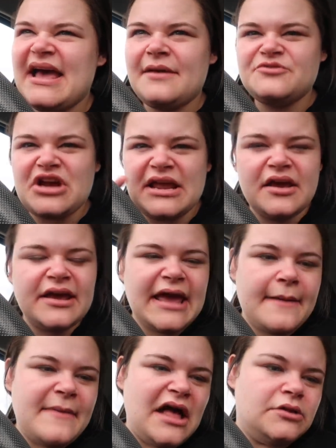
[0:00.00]
I'm sure you can
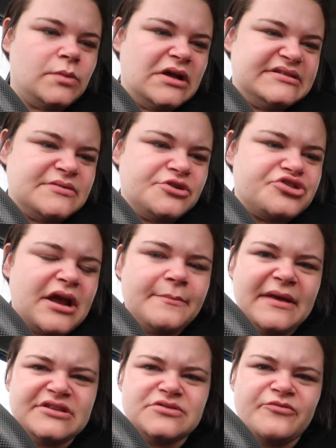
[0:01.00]
get metal ones. I want to try
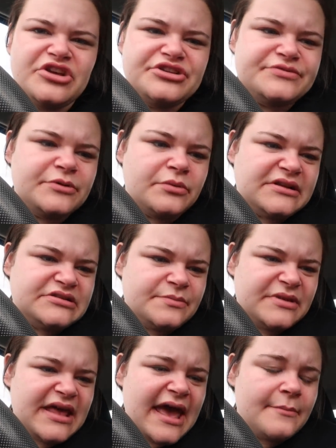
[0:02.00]
and pick some reusable ones up
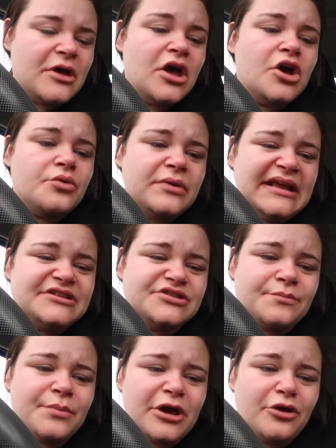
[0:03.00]
for them. We need
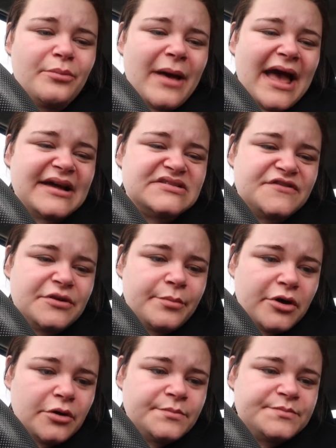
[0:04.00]
some poo bags for the
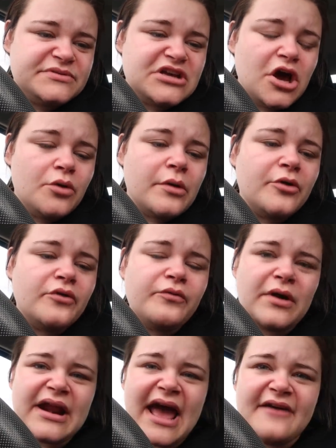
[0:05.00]
pups. We both
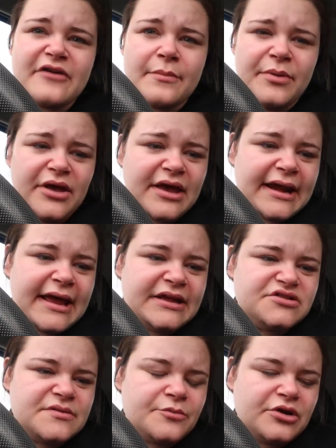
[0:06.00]
want to have a burger
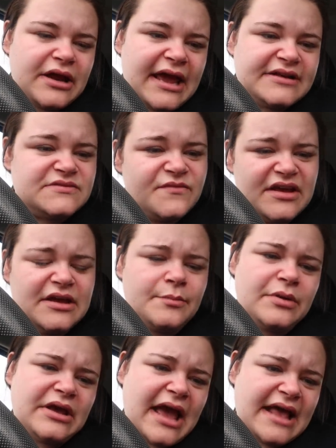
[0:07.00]
night, so I'm going to get some
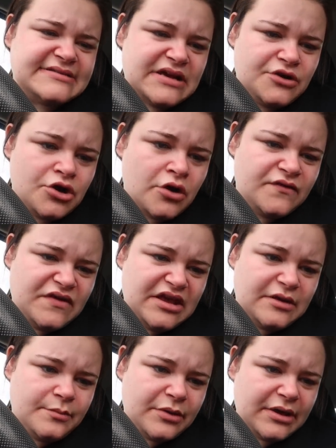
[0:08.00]
vegan burgers and
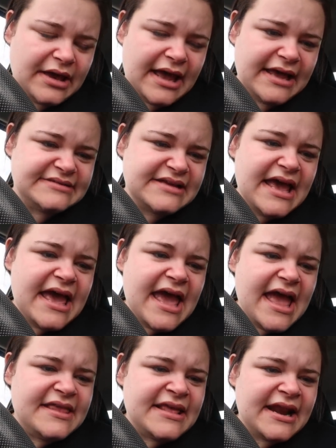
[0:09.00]
non-vegan burgers.
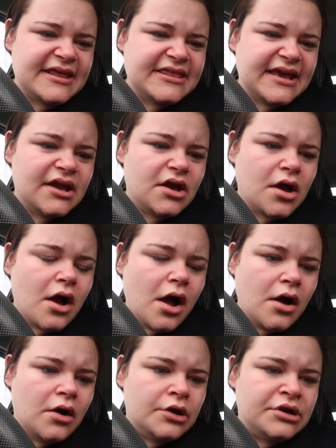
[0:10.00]
And then I think
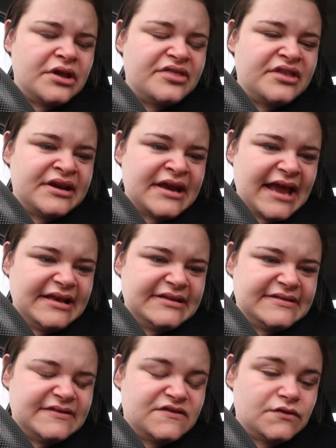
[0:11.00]
on the
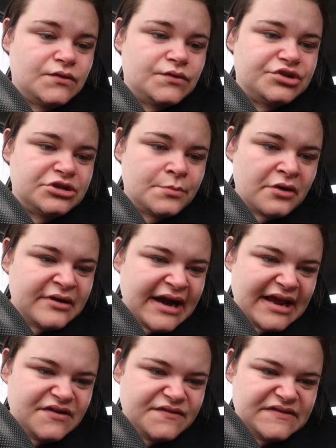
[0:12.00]
night, so tomorrow
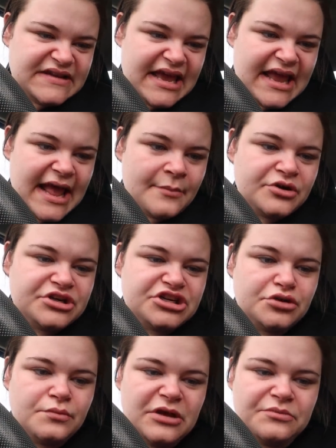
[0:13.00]
night for tea, I'm going to
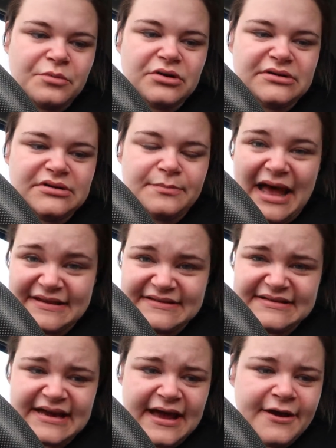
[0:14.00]
do meatball
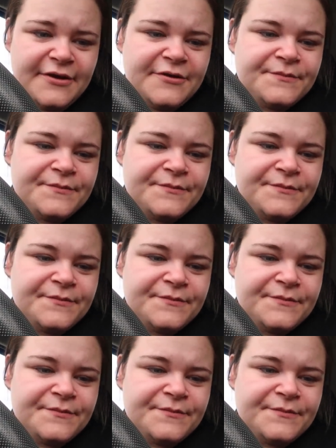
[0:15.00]
pasta.